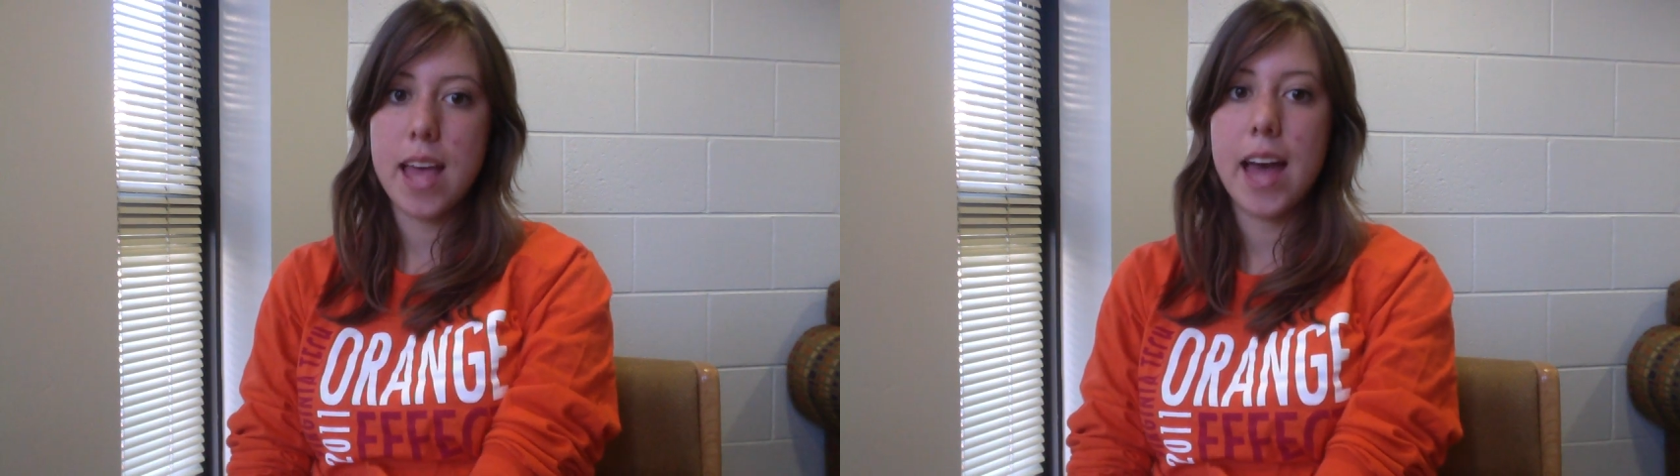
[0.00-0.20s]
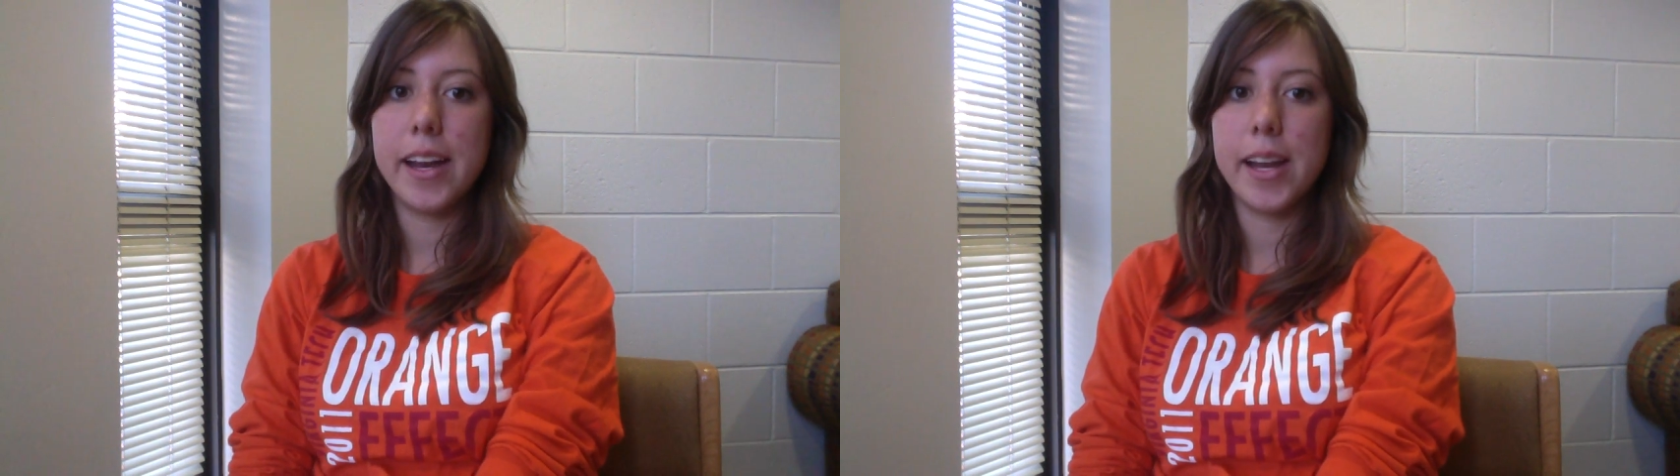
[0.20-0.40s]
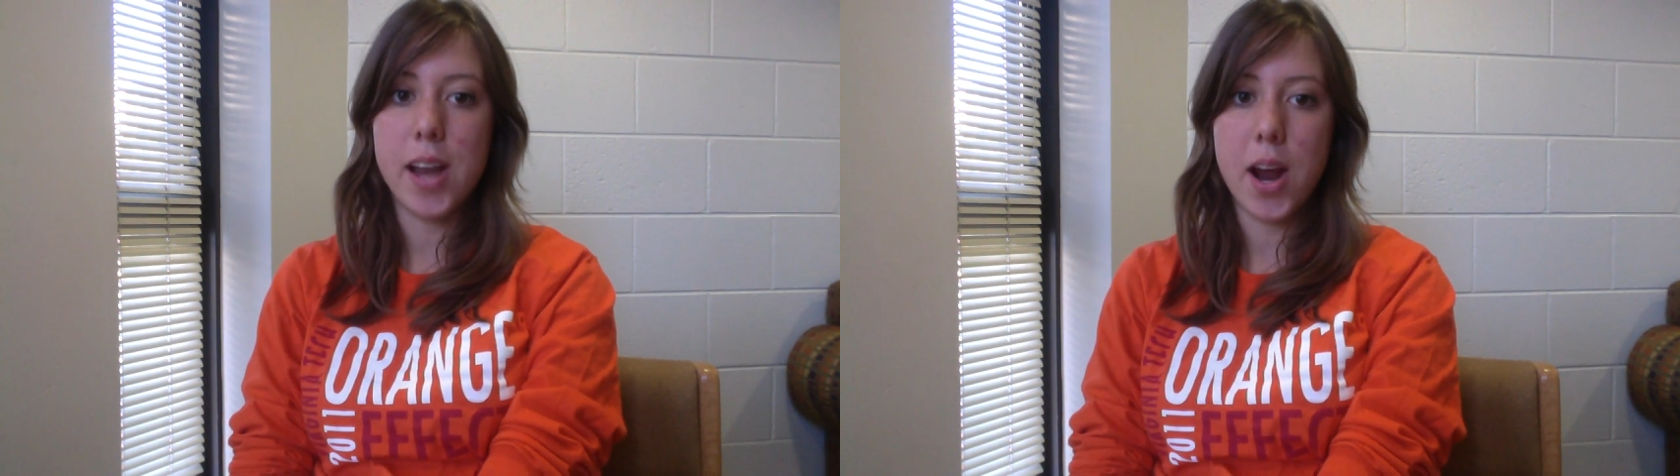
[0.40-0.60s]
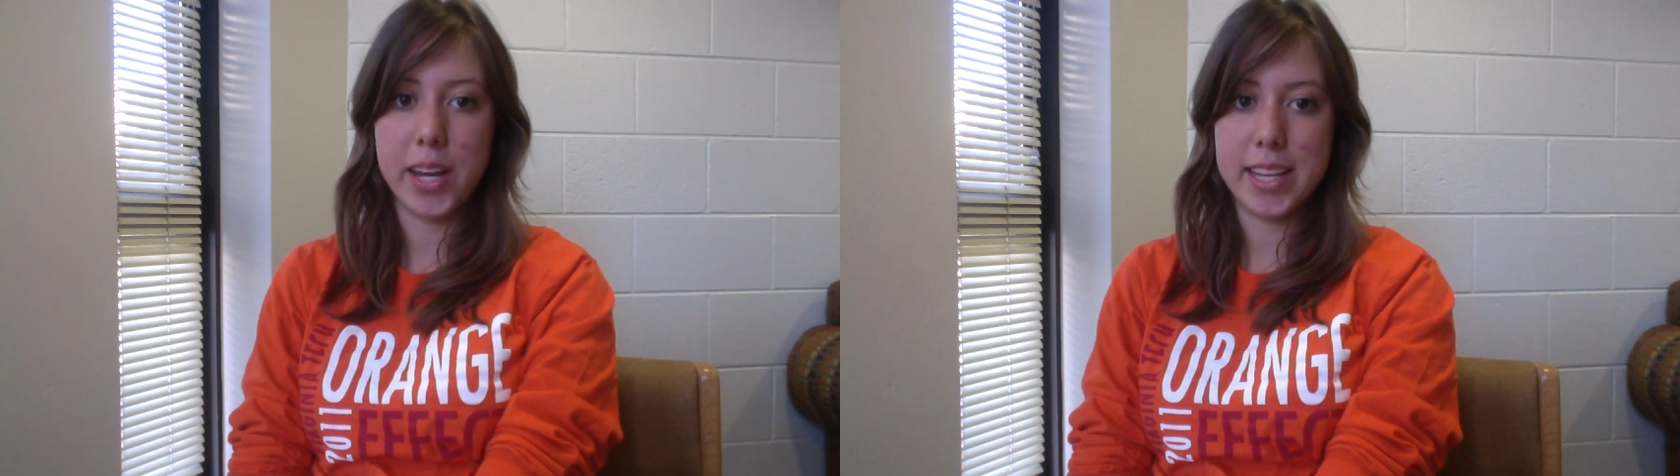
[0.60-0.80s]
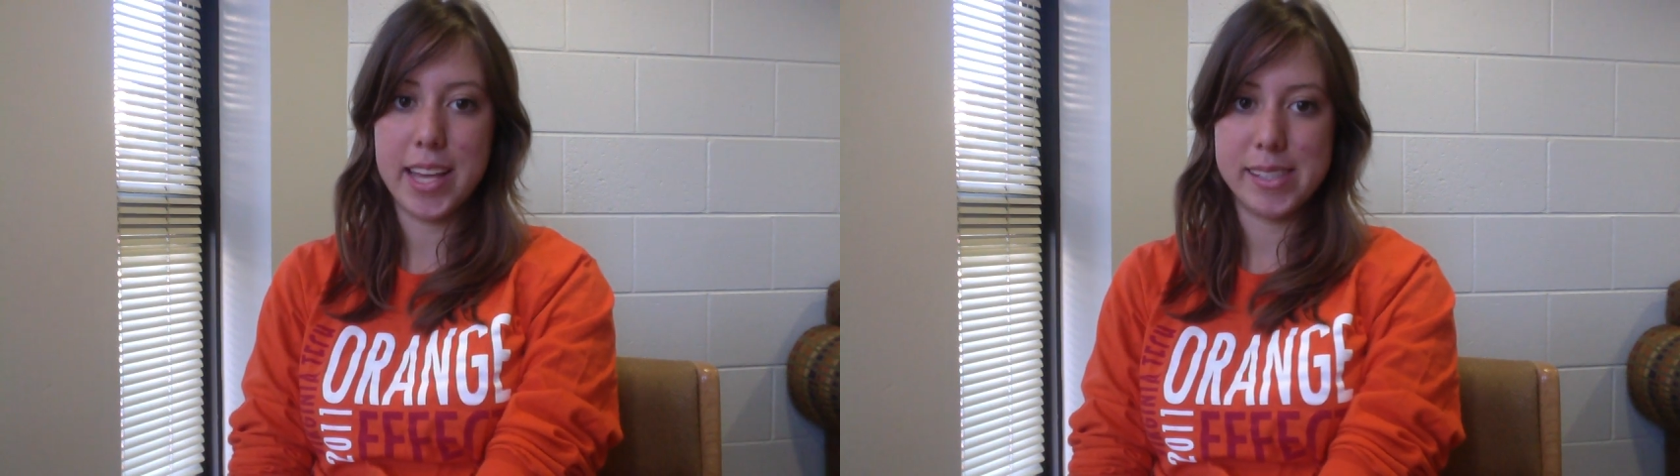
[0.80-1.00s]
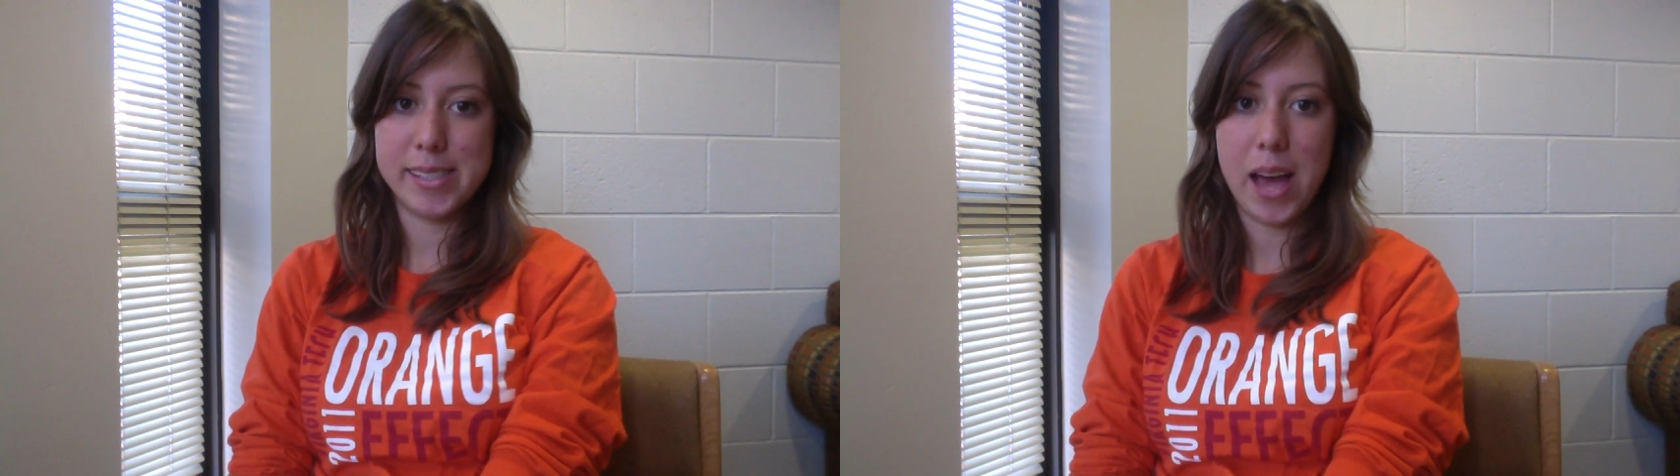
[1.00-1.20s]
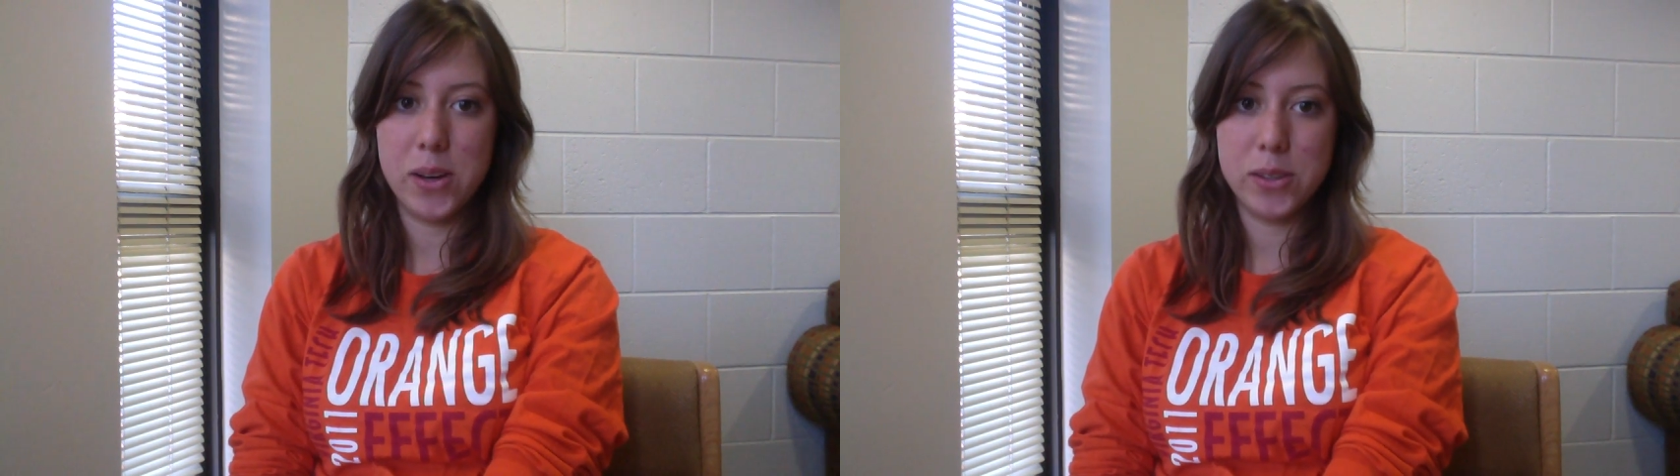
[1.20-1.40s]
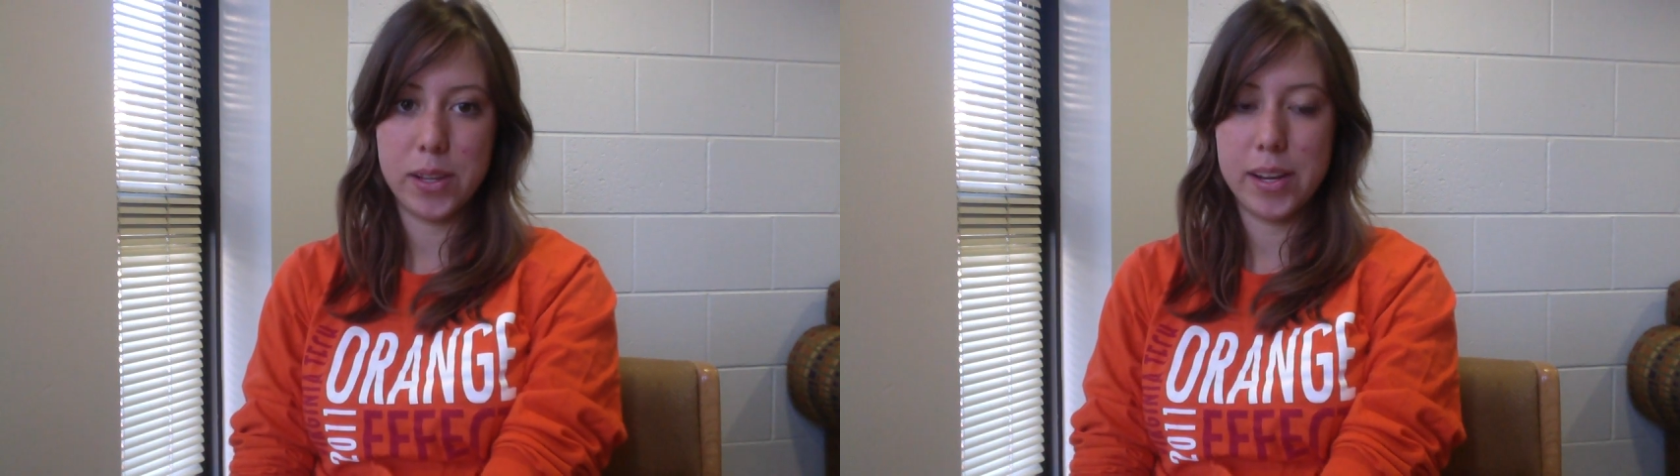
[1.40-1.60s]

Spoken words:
at an architect's house,